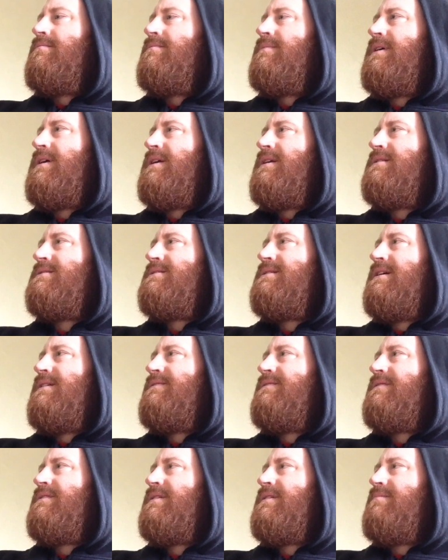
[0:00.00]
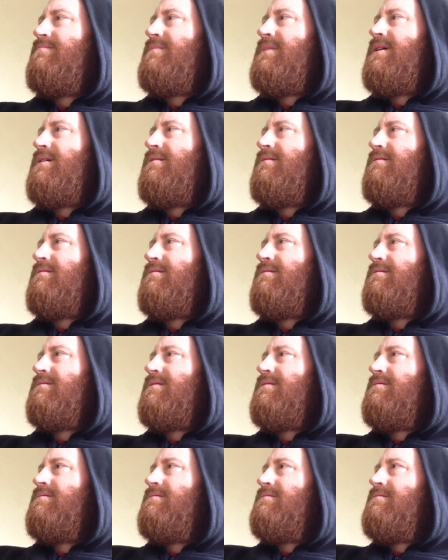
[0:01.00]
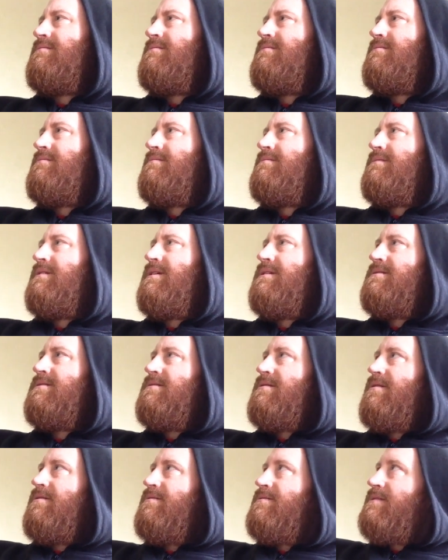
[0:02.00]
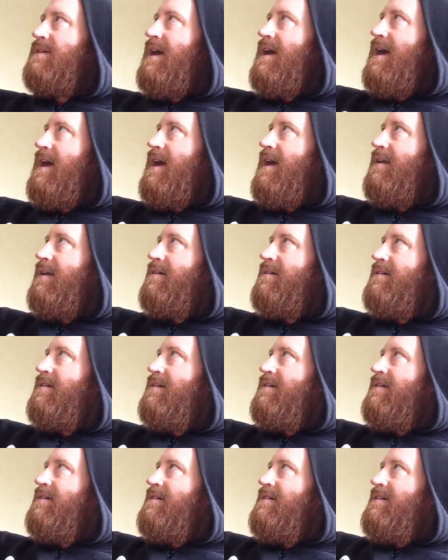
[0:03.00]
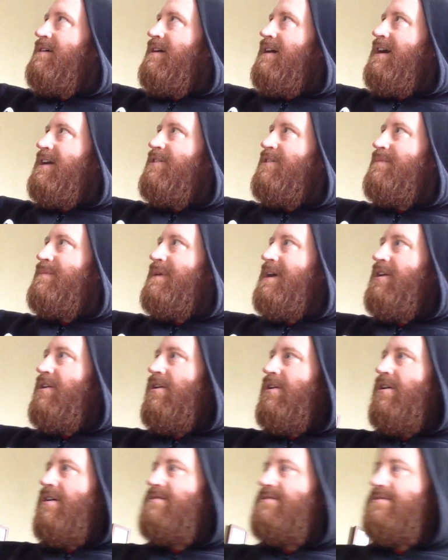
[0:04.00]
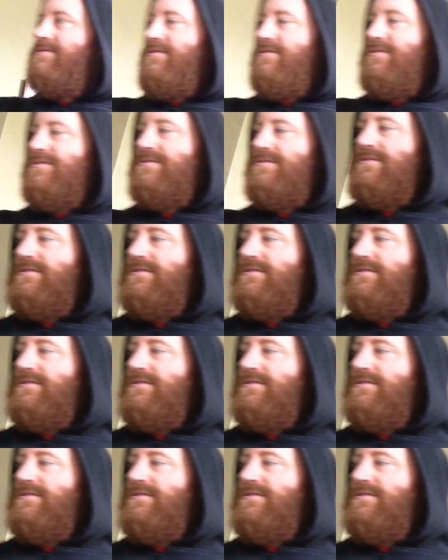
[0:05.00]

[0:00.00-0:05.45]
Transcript: but it's definitely mould. That's so sad. Could have made hot sauce.